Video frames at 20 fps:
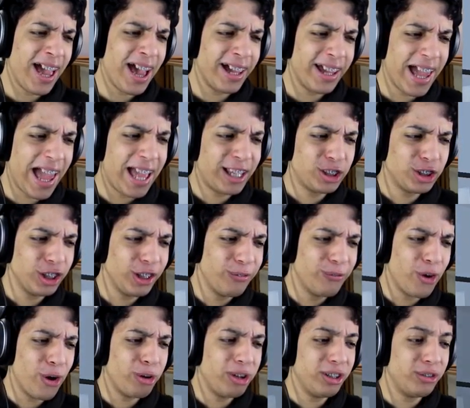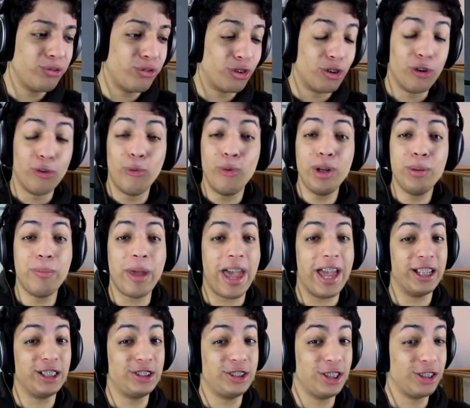guy actually voted for a
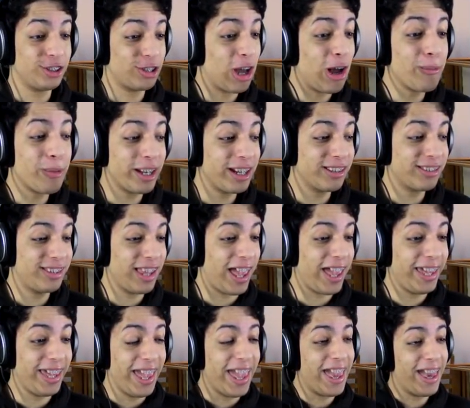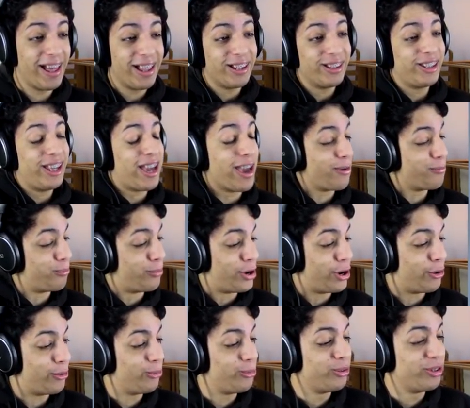rematch, so I'm gonna say, hell yeah,
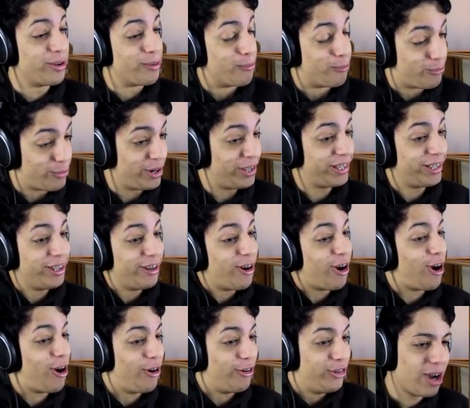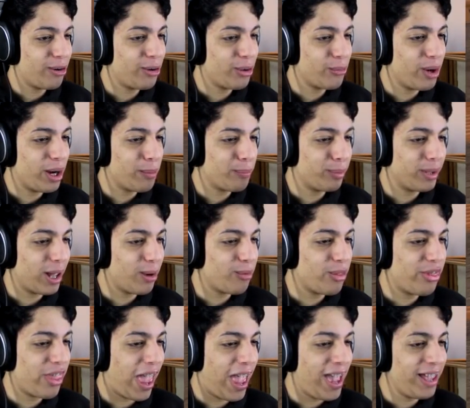bro. Bring it on. Oh, you wanna play
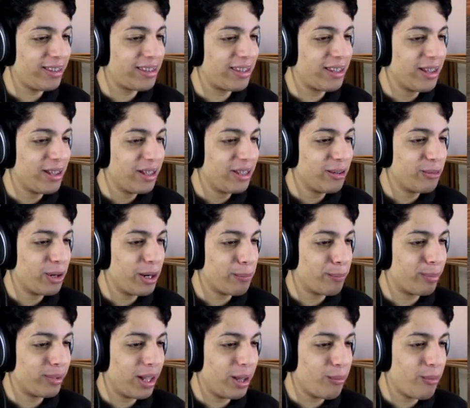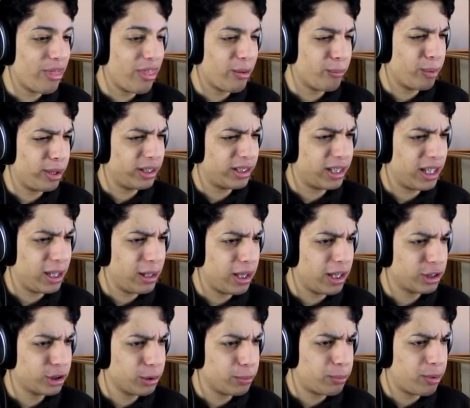with that? You wanna play with that? Wait, can I
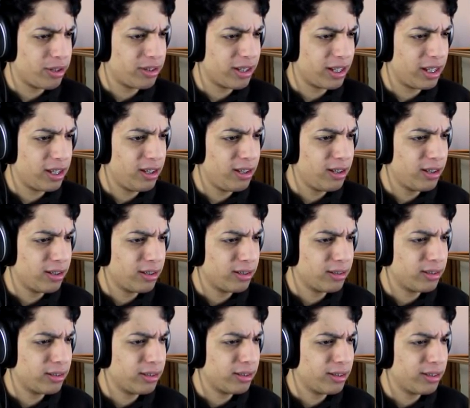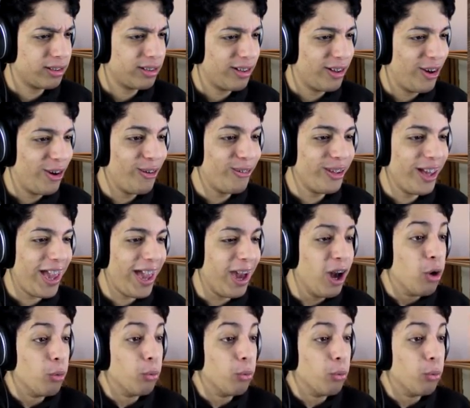actually press the key? Oh yeah!